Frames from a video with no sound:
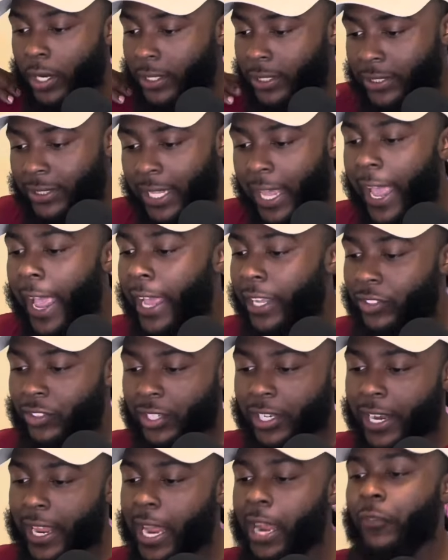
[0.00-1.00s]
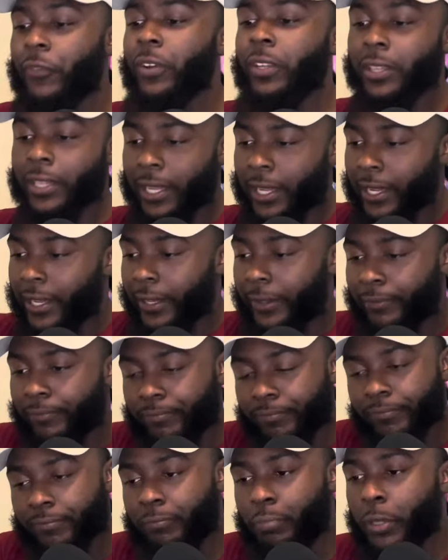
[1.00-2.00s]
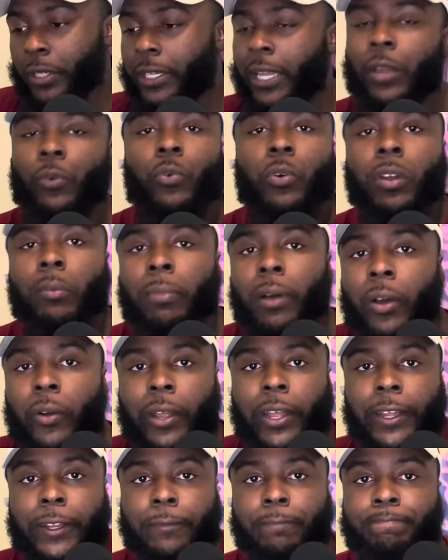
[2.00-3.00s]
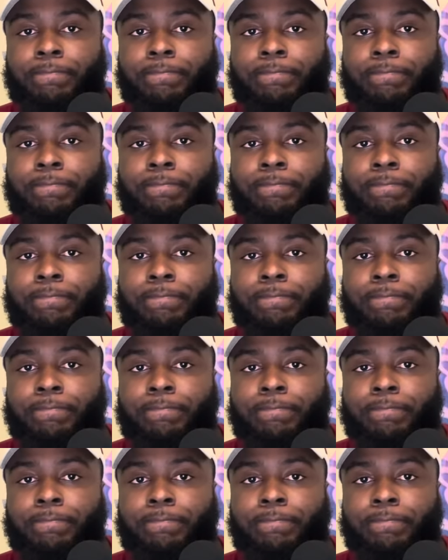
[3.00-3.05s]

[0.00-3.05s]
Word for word: stats and everything, but they won the ball game.